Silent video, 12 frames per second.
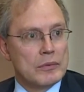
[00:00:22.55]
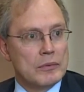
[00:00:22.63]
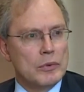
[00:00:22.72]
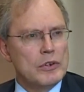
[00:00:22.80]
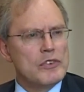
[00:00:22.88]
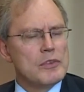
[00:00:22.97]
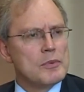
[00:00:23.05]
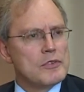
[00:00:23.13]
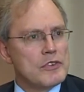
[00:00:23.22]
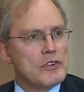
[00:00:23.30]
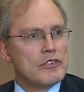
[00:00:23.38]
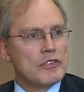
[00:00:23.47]
What does a
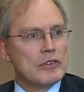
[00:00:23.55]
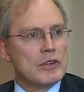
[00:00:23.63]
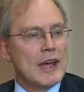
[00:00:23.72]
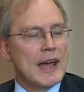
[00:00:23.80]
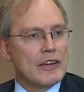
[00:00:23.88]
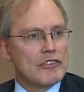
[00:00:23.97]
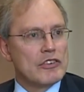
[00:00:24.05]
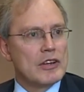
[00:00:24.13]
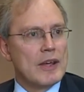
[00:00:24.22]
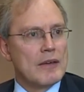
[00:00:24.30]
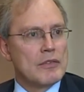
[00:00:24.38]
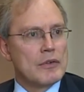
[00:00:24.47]
position actually
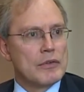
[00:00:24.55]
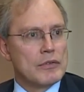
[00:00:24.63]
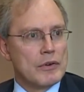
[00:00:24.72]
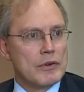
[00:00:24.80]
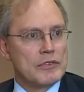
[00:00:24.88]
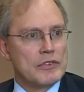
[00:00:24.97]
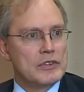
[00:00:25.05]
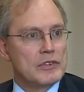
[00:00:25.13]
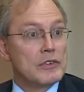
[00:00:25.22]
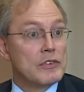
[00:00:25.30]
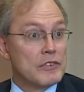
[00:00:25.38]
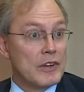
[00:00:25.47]
have the authority to
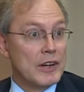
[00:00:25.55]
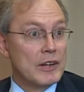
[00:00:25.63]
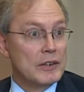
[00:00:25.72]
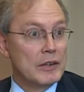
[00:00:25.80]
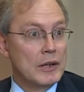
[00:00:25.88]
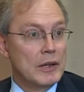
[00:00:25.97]
decide?